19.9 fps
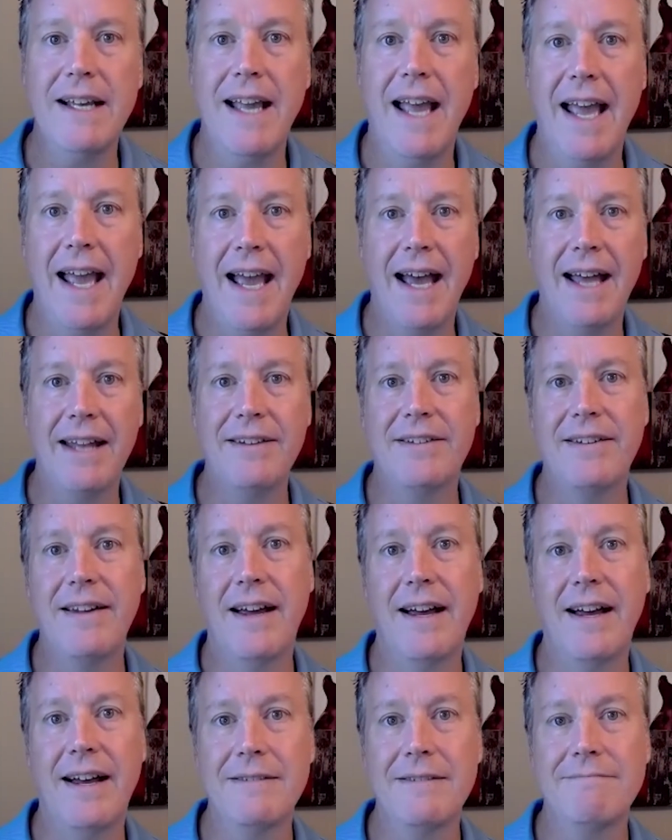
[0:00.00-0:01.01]
And,
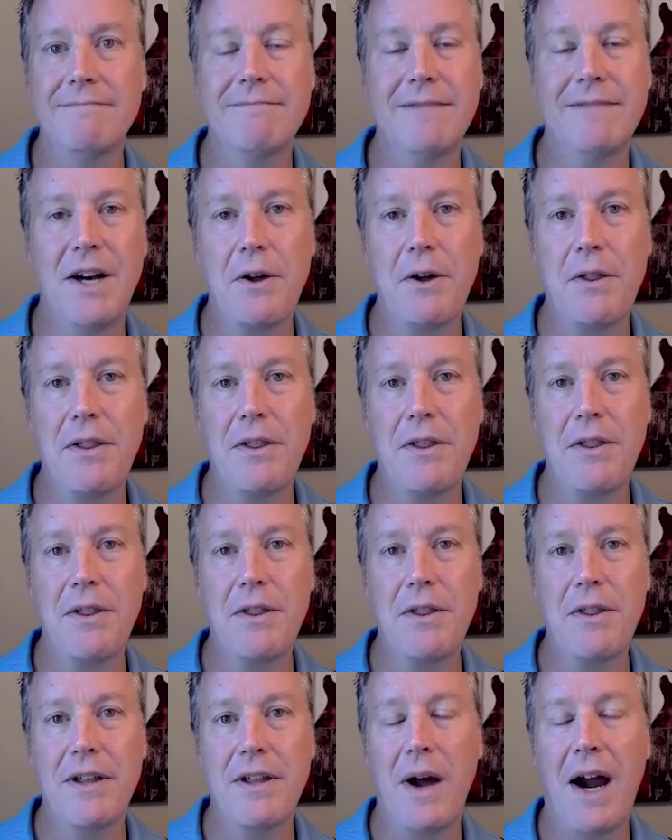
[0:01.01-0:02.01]
uh, you know,
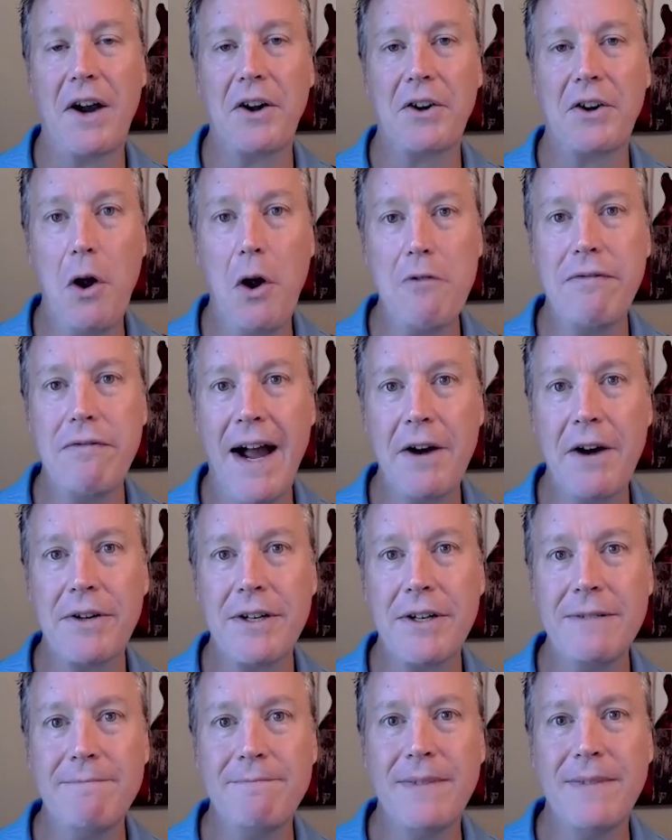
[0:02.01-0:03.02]
the, our co founder